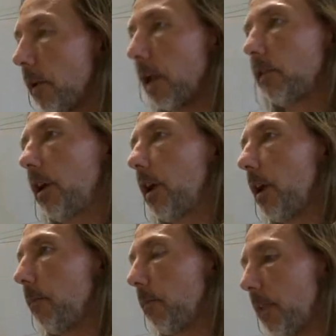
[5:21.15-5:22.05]
as
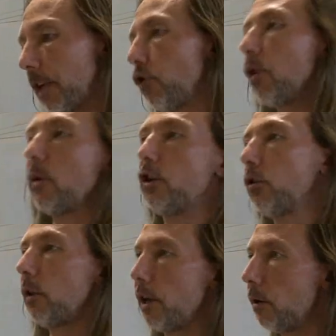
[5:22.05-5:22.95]
a next
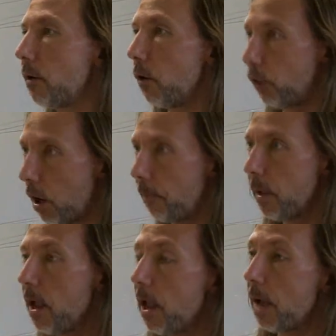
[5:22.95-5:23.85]
generation layer on top.
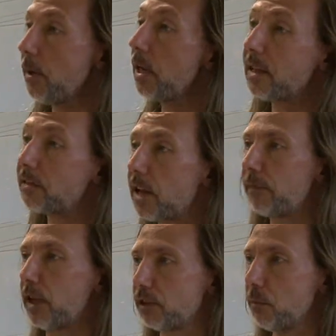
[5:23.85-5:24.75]
Amiga doesn't
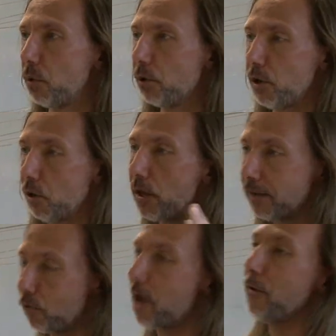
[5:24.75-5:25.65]
have text mode, it only
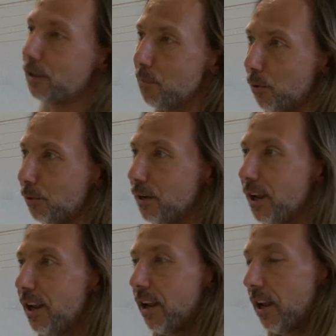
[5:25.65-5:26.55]
has graphics mode.
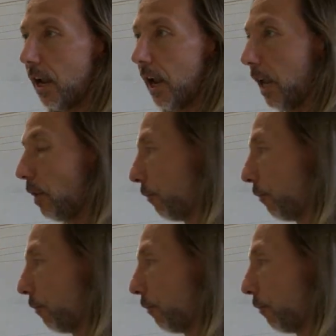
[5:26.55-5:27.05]
Mm. And the